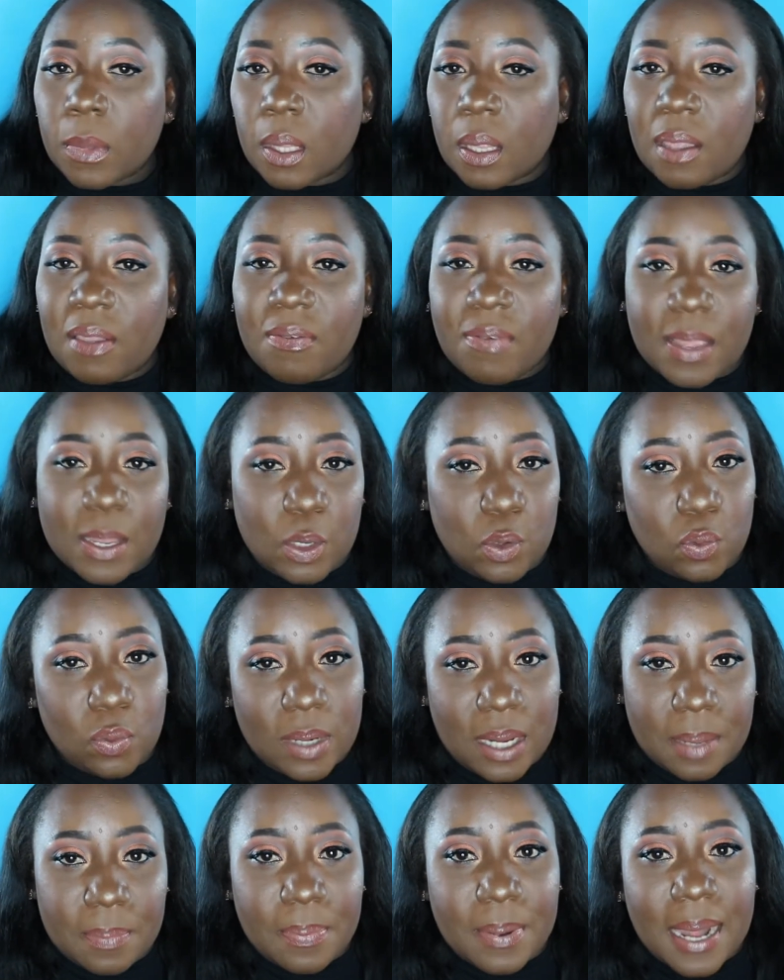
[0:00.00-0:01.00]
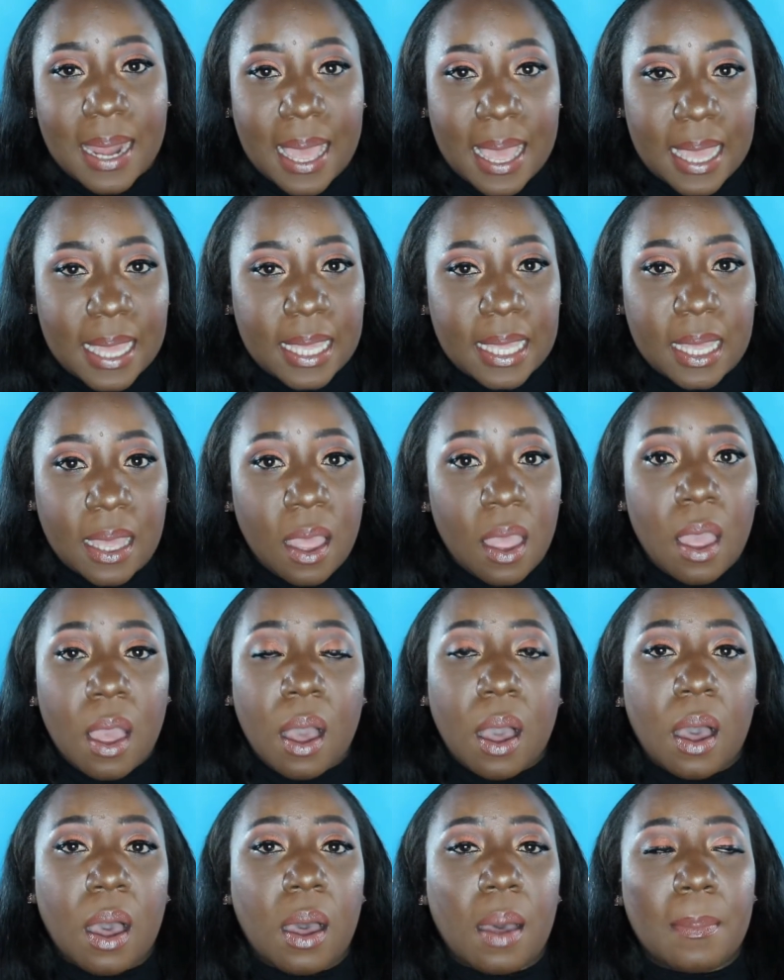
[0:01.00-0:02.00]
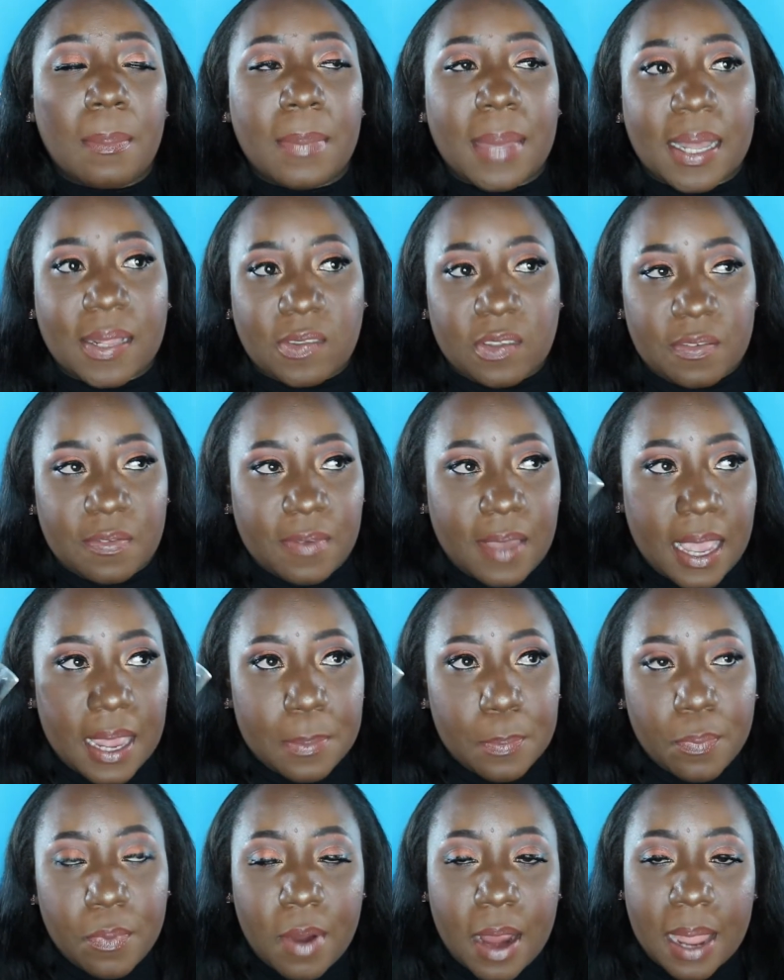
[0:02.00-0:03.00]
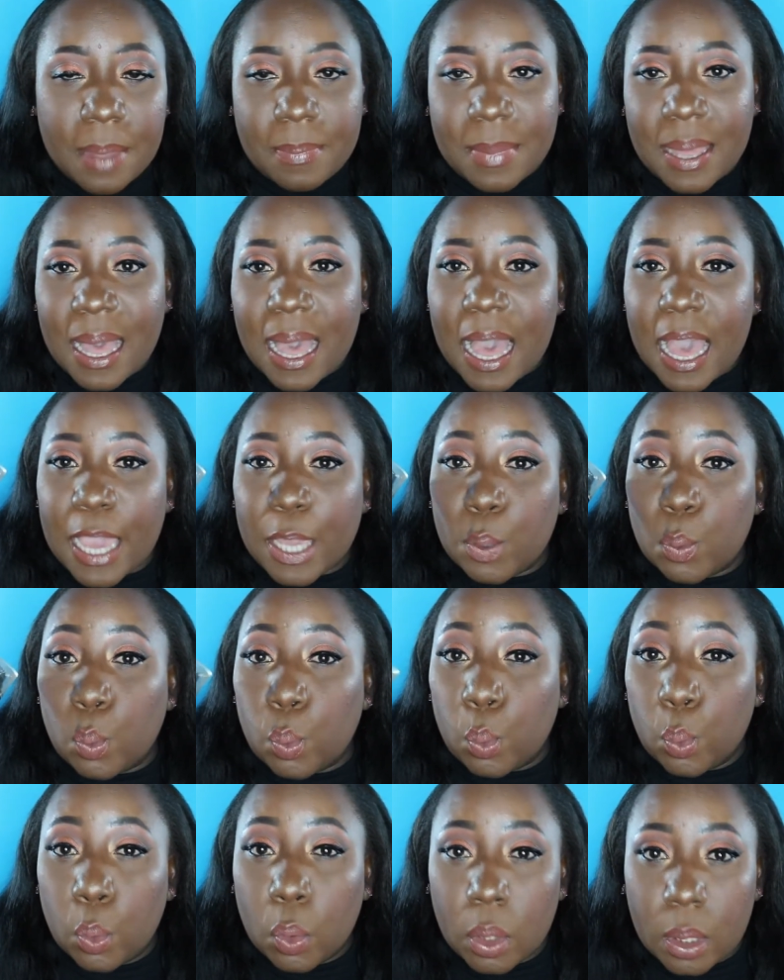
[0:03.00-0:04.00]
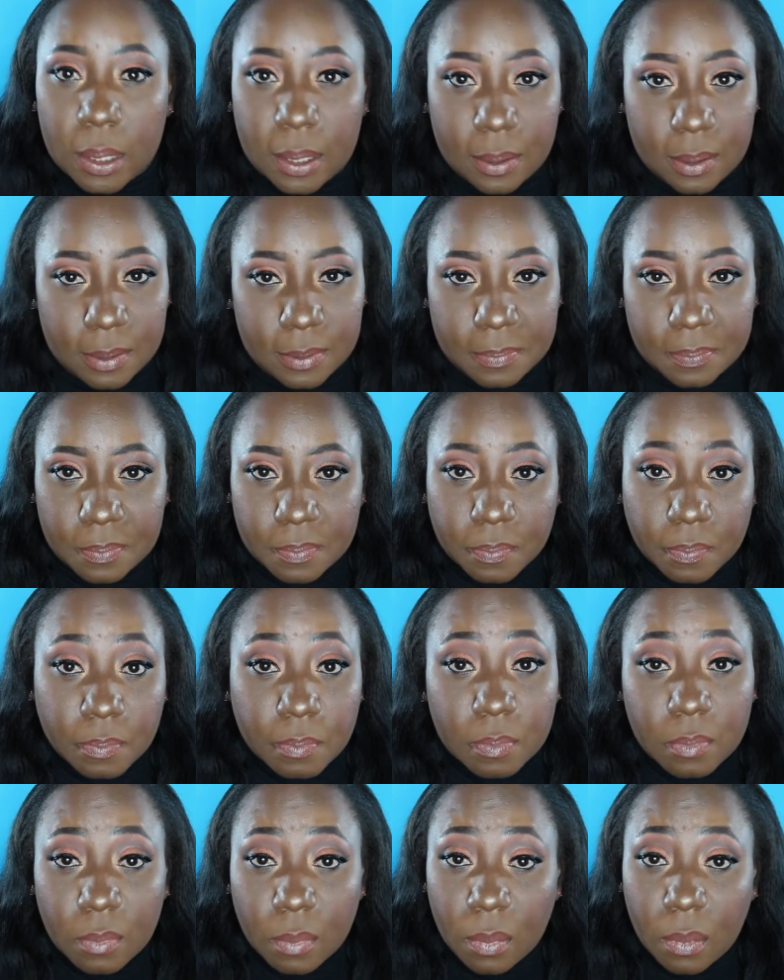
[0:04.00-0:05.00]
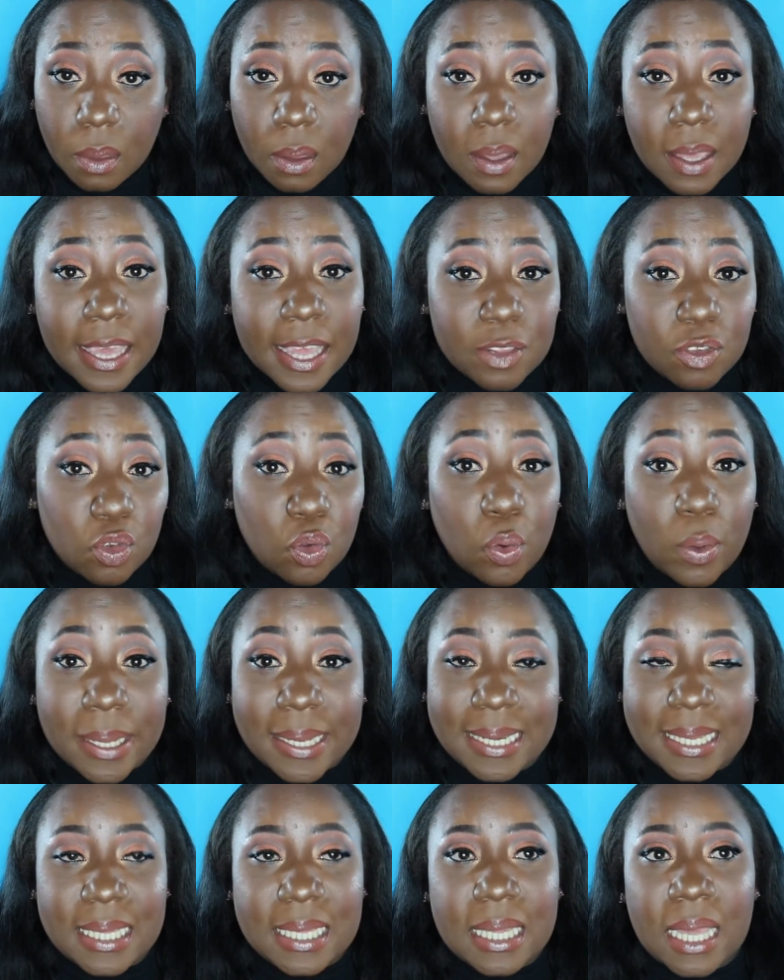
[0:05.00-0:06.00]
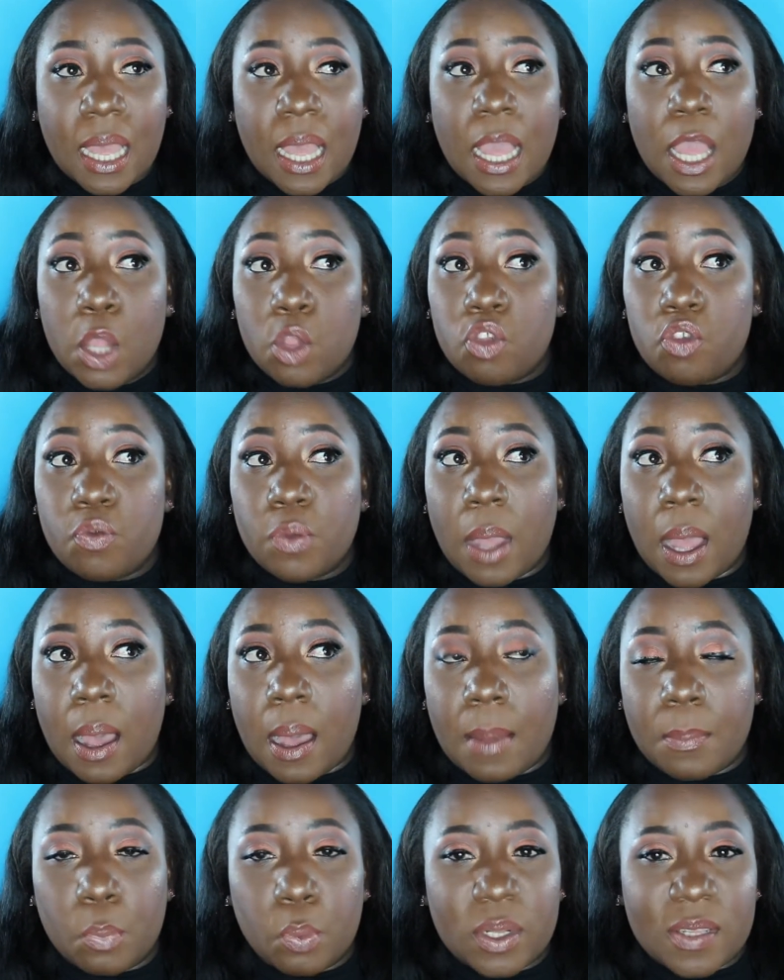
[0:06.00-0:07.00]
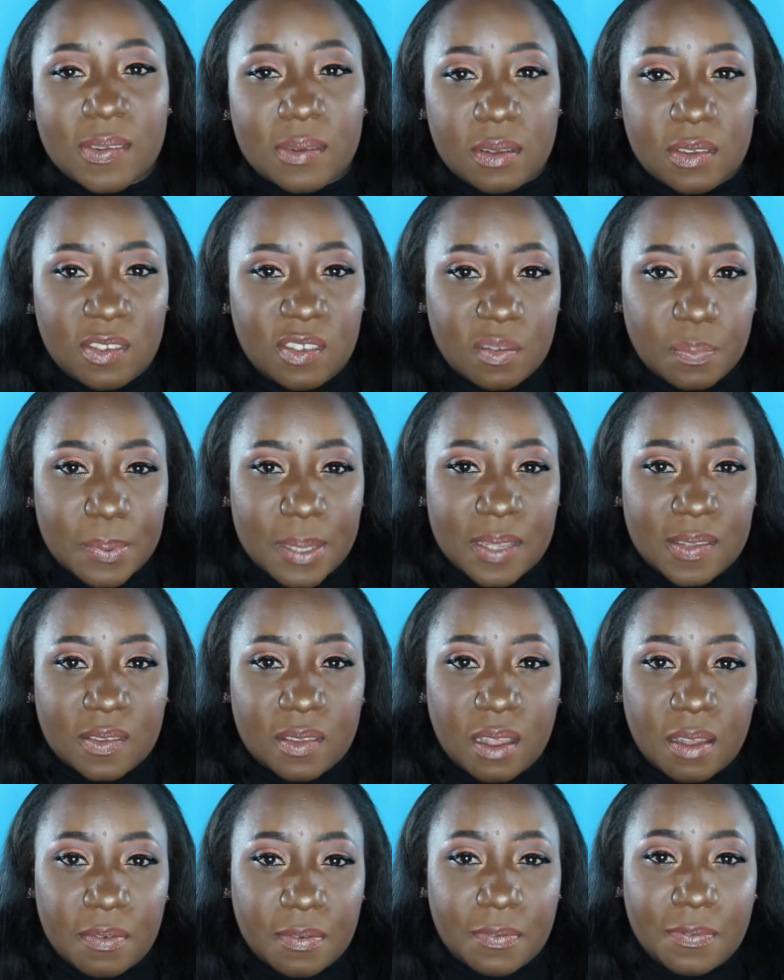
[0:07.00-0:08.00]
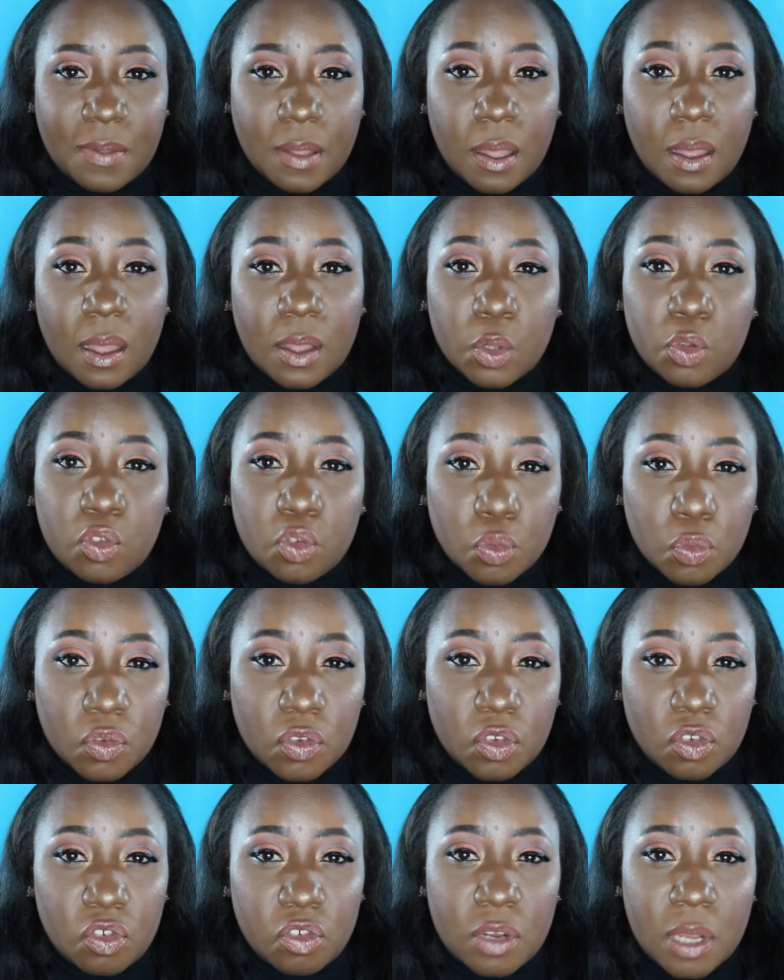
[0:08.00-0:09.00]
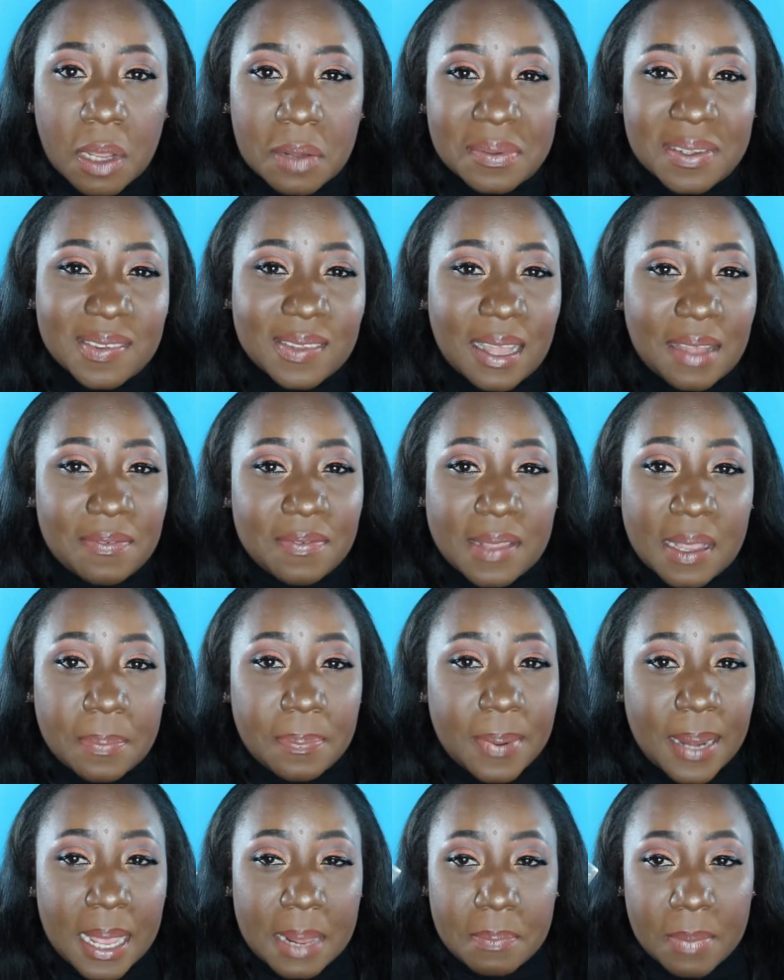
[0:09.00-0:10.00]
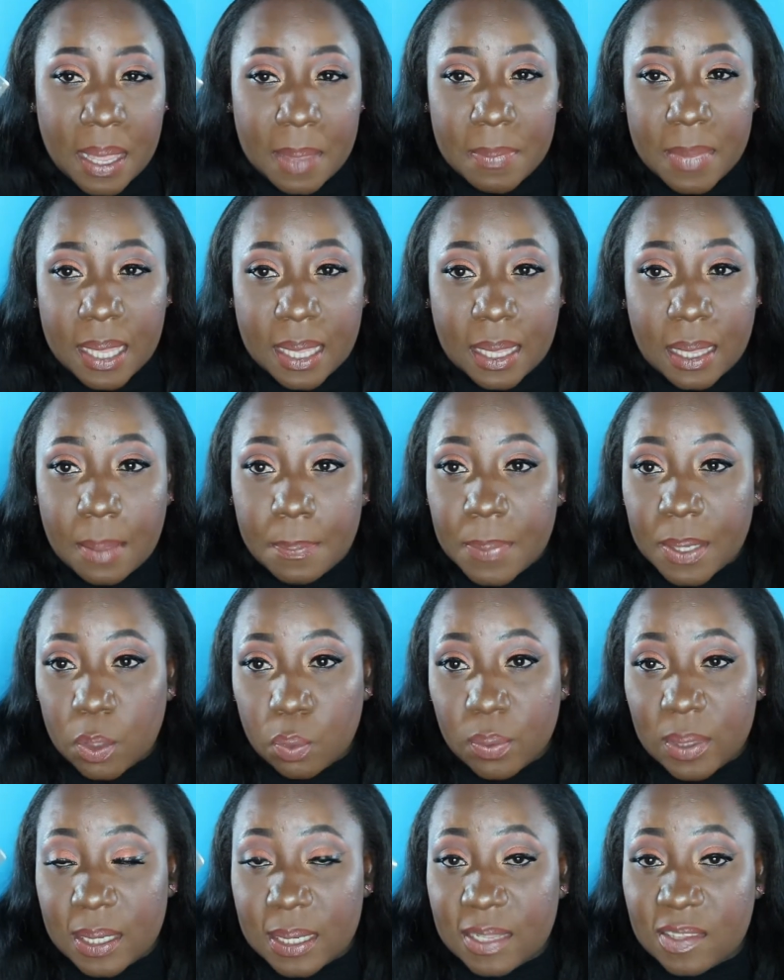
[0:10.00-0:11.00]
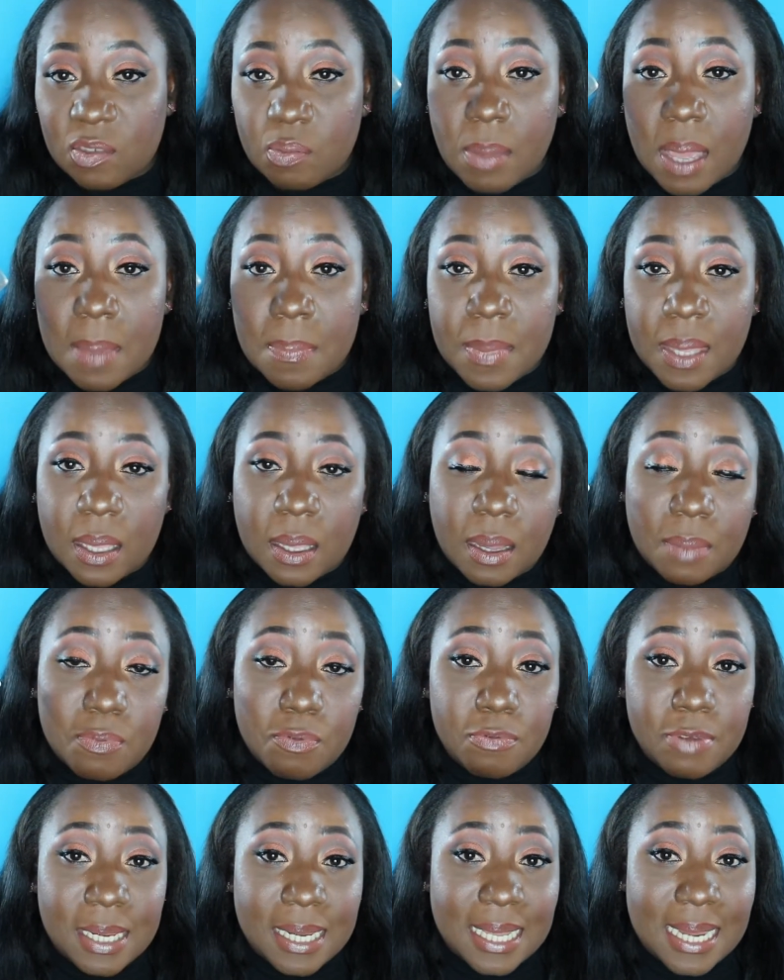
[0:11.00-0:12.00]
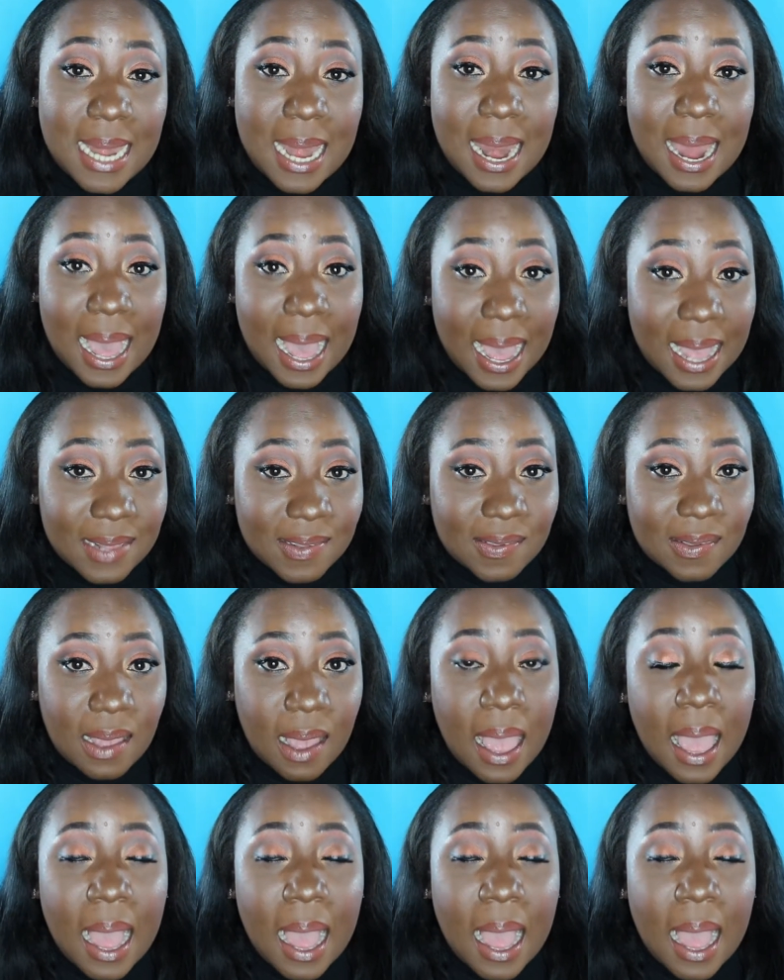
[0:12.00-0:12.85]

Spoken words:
If I don't apply a mattifying primer, I would get oily within the space of 2 to 3 hours after applying my makeup. But with this, my makeup really lasts.